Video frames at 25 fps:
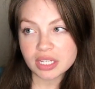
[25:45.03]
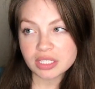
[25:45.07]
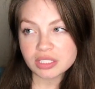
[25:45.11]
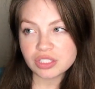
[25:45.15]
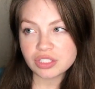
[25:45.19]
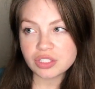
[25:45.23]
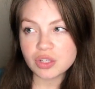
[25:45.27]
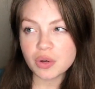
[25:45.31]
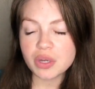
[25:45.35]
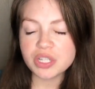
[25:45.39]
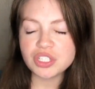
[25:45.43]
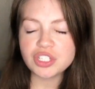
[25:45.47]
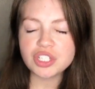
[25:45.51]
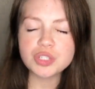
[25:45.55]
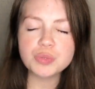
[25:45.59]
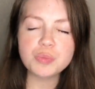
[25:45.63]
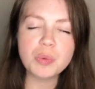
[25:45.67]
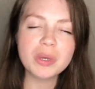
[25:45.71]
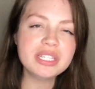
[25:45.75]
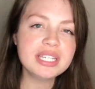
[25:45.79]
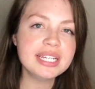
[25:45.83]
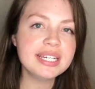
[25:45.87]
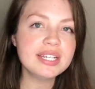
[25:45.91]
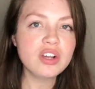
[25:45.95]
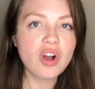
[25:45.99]
so it just
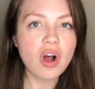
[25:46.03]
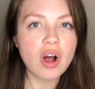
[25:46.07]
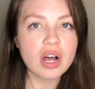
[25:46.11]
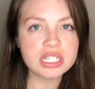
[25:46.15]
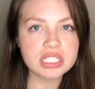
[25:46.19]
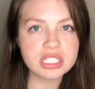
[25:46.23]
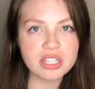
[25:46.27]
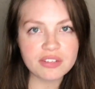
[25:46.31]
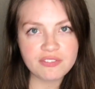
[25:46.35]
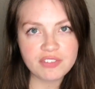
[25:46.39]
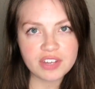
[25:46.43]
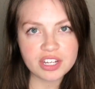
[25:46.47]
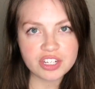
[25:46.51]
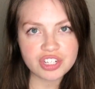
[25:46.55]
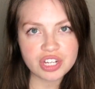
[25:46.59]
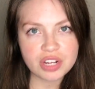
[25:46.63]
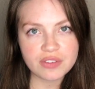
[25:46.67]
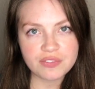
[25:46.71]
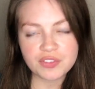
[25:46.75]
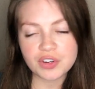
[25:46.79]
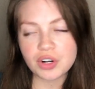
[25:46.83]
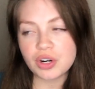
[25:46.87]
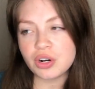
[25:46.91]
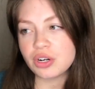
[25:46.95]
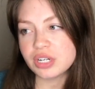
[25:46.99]
wasn't cost efficient
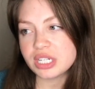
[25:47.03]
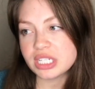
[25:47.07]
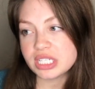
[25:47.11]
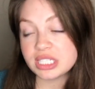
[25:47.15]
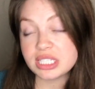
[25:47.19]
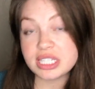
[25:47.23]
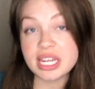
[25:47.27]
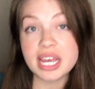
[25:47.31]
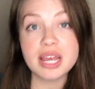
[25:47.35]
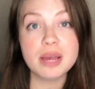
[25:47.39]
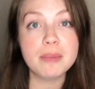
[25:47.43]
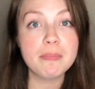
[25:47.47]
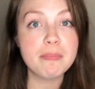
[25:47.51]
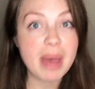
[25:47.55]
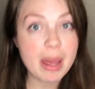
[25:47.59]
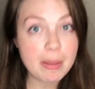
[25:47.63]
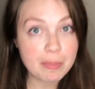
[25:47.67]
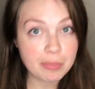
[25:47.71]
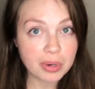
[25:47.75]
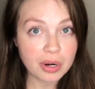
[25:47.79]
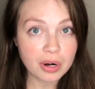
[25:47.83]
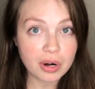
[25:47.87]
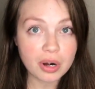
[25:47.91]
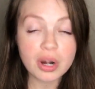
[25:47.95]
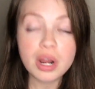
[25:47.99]
for her to stay a
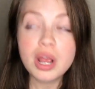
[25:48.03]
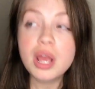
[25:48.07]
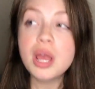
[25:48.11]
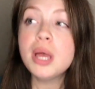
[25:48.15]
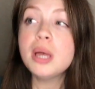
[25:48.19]
member,